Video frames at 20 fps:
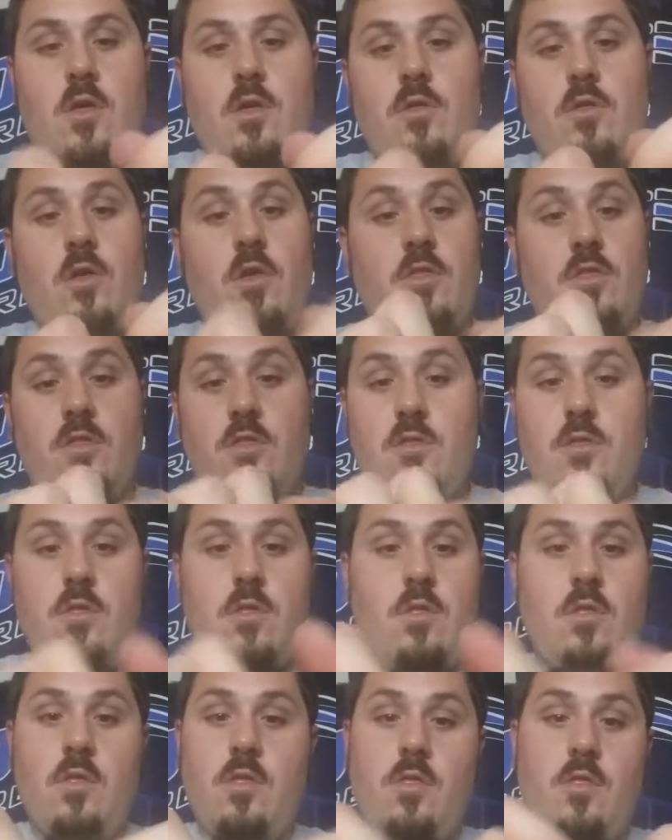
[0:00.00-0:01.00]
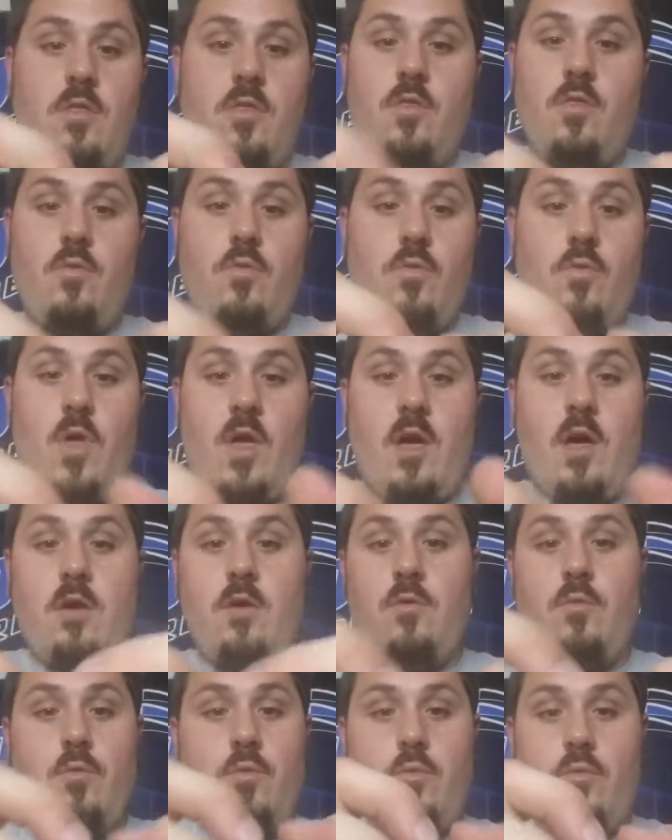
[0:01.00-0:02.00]
So that's
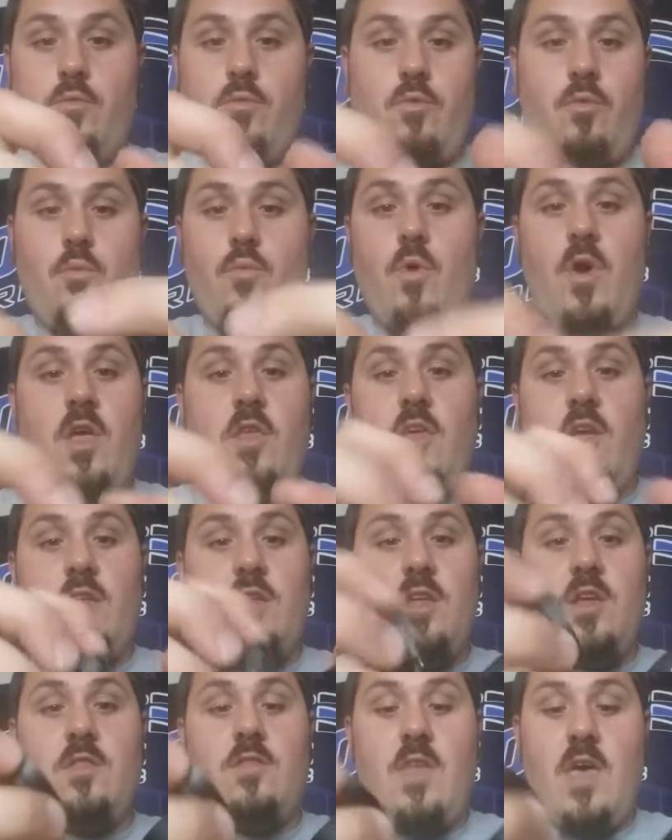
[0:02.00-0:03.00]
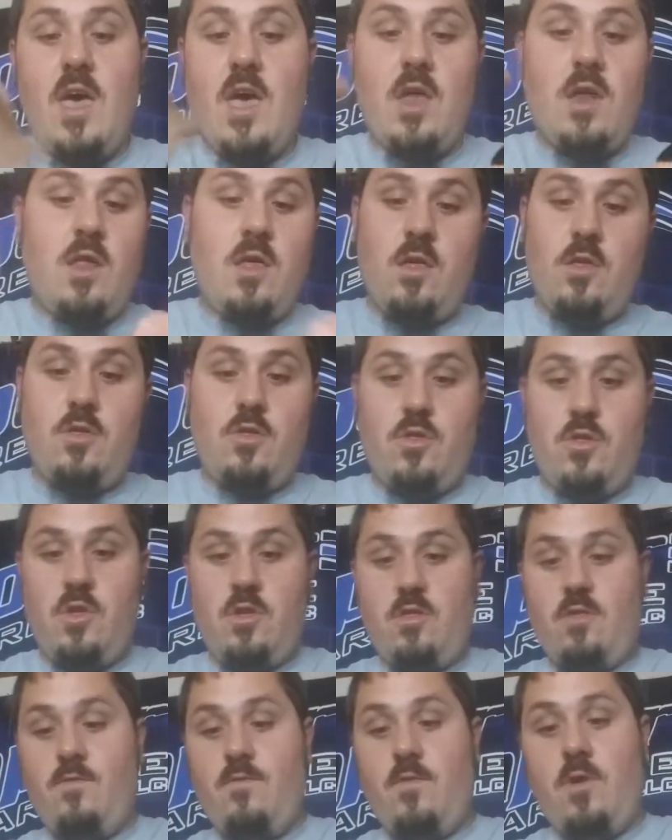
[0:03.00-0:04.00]
the way they did that is
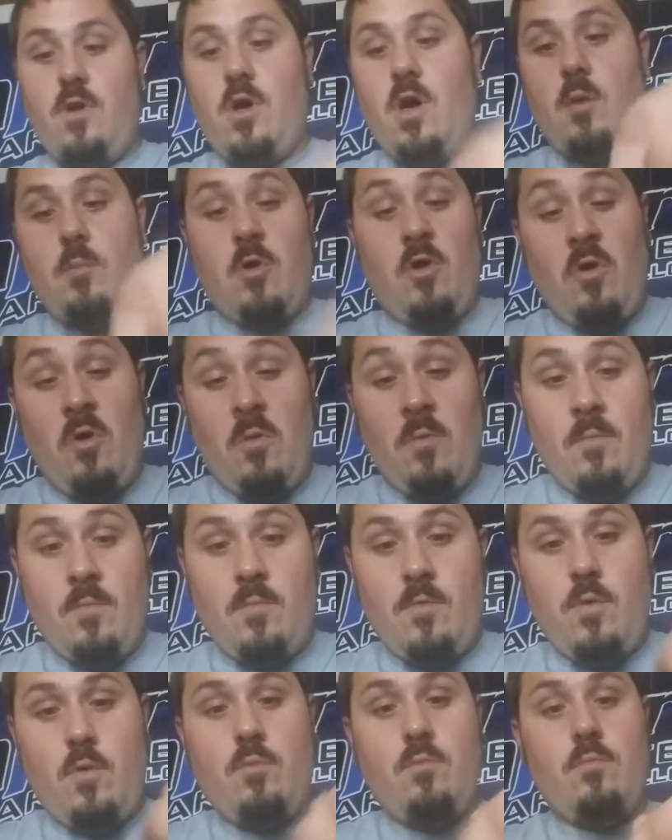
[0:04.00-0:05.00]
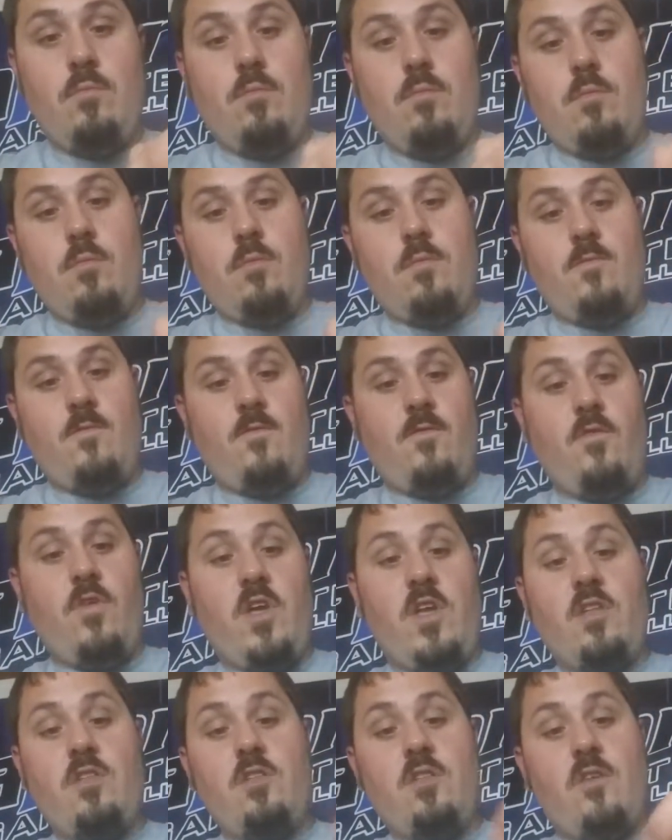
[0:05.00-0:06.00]
just phenomenal.
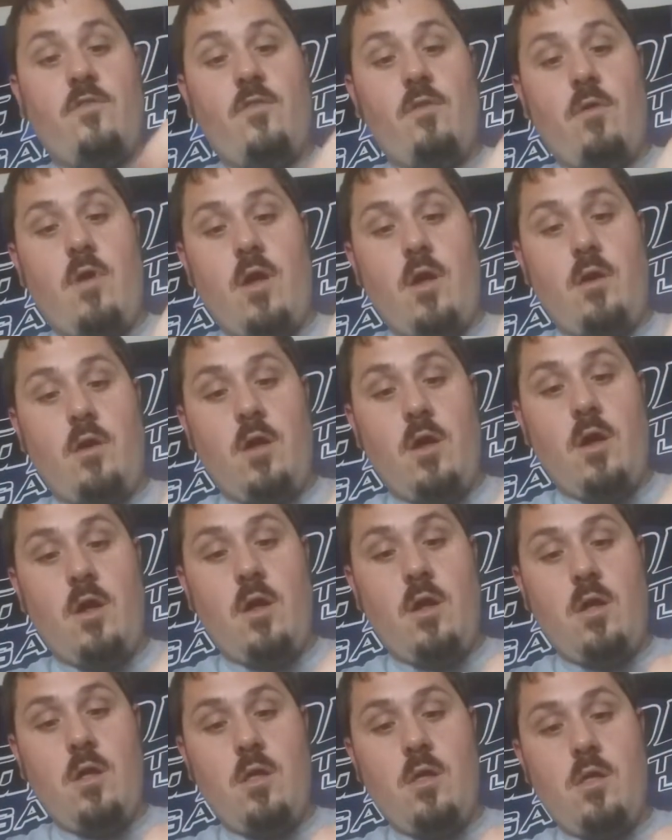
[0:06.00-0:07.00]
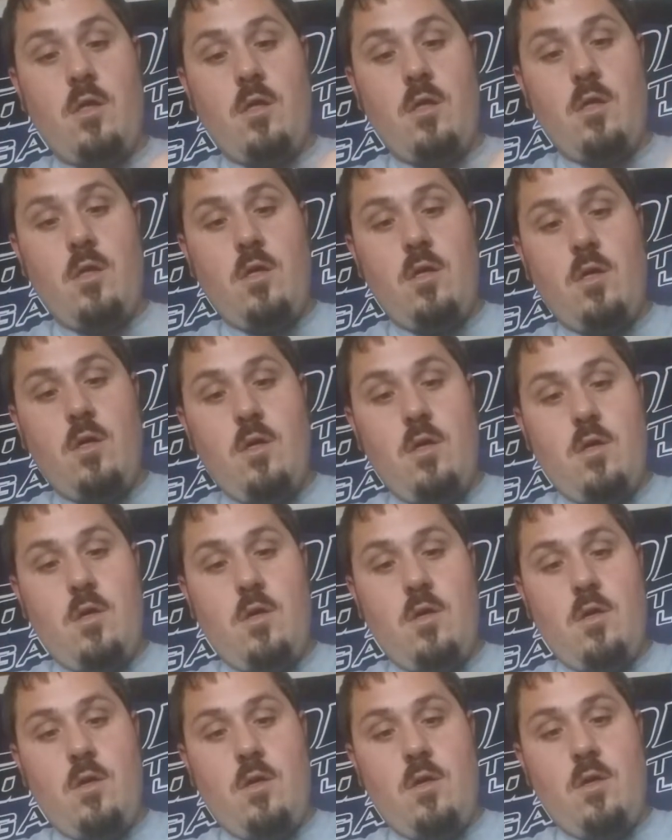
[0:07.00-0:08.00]
Flinging stuff around here.
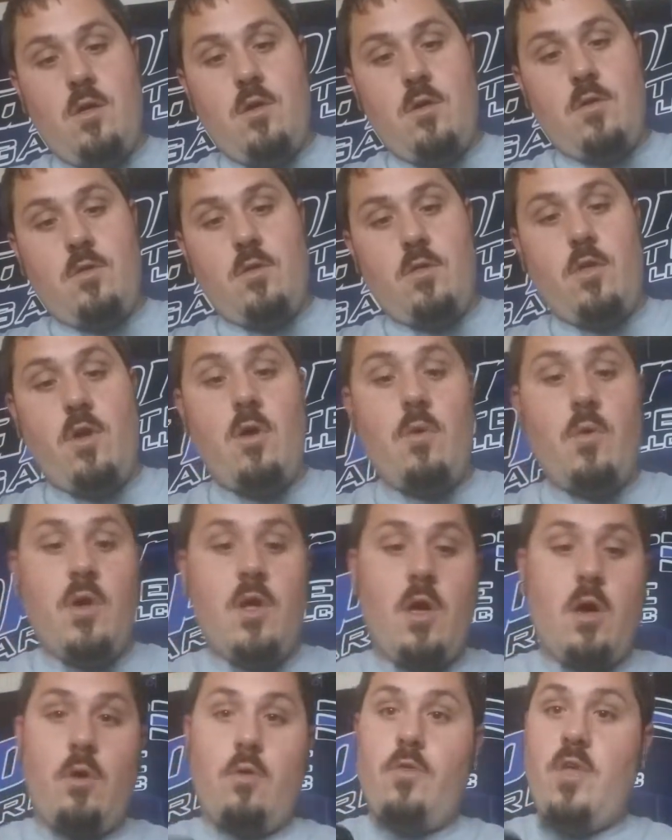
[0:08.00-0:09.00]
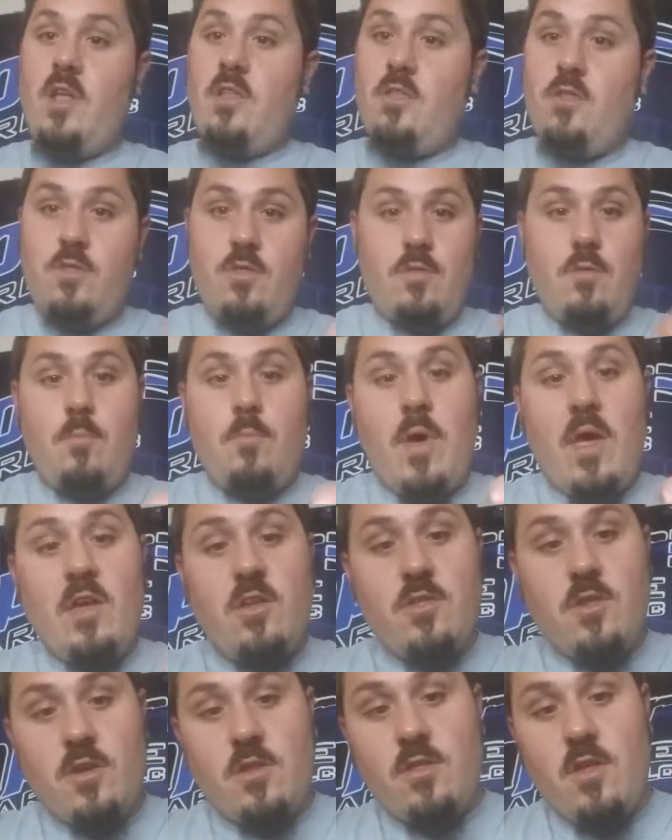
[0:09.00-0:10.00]
So there we go. That's the
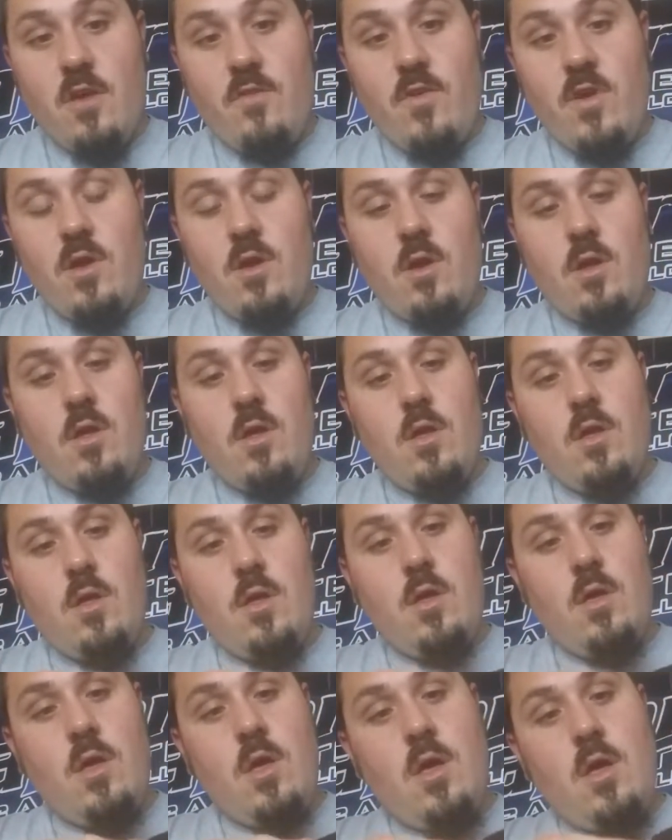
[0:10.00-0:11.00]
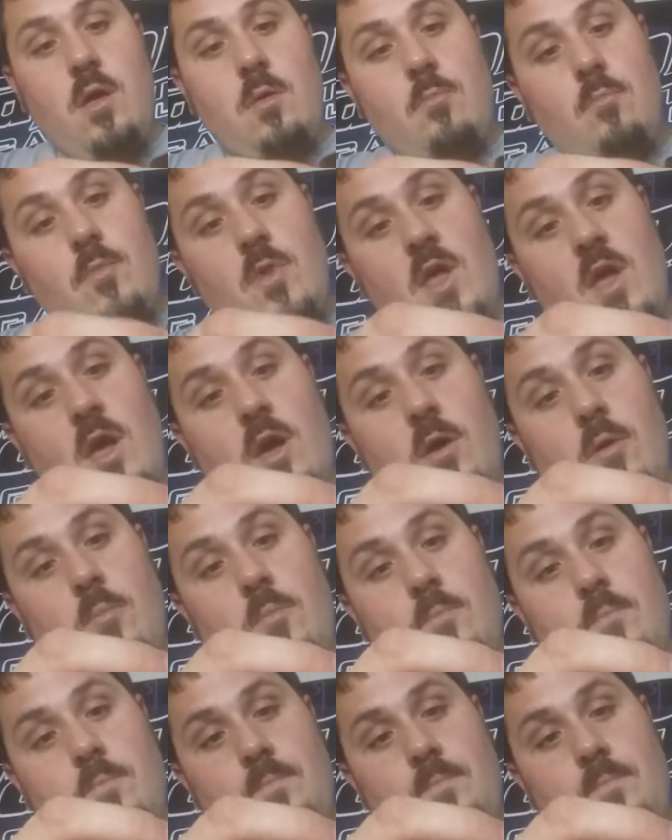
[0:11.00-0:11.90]
basics of it. Now,